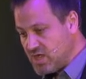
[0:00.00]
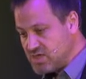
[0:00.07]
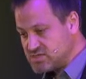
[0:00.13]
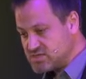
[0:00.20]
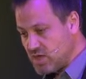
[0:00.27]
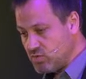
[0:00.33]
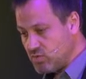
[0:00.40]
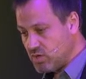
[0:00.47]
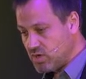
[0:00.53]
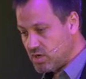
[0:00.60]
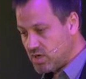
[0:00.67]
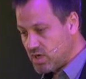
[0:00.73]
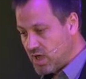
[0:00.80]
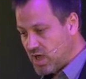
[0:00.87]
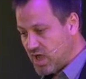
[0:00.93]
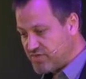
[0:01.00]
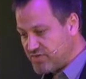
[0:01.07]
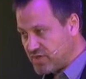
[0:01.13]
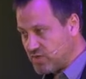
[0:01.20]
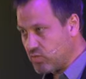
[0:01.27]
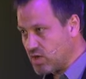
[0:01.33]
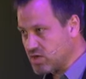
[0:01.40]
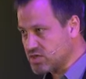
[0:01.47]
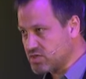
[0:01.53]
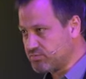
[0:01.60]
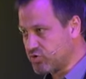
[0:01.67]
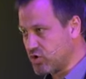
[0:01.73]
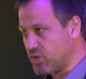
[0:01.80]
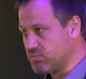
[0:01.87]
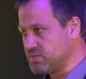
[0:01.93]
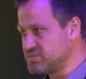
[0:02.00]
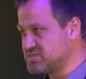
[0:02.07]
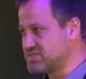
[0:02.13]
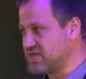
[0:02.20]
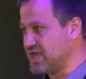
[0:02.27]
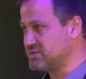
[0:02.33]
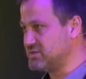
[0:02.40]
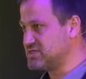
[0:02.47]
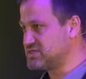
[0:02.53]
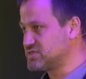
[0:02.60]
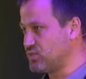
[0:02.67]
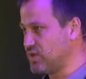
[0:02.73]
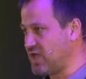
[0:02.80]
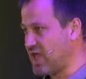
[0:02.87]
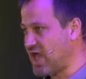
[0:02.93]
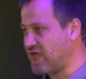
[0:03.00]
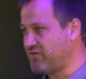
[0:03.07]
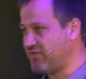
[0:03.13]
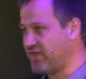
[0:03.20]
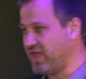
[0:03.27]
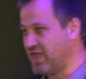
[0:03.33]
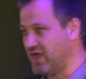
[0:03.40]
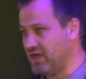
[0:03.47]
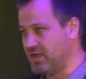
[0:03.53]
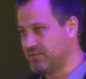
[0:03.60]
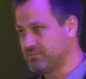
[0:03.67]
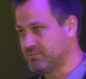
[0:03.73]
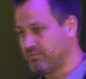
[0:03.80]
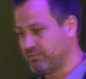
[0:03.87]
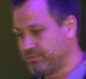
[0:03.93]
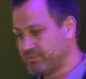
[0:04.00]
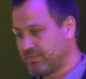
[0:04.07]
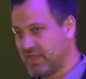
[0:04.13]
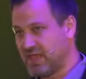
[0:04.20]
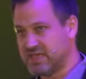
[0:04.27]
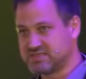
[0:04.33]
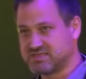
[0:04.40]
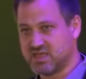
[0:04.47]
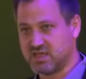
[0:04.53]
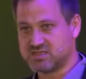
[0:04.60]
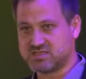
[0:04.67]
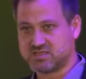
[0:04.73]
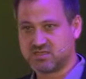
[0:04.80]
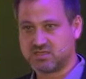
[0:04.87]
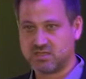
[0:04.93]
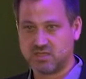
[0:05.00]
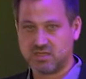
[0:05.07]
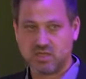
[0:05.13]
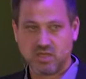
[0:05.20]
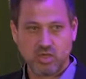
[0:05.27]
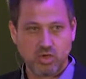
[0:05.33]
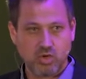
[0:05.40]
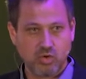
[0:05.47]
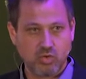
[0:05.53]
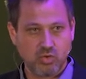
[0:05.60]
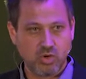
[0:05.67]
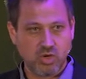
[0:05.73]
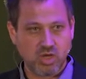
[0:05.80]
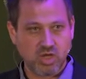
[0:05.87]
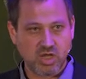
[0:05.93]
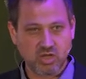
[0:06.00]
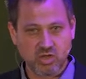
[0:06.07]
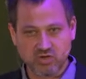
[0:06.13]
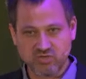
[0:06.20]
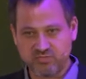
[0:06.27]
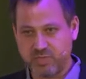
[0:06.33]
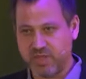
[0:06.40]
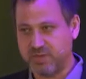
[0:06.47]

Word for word: So uh, I think one of the problem statements we have here is that a lot of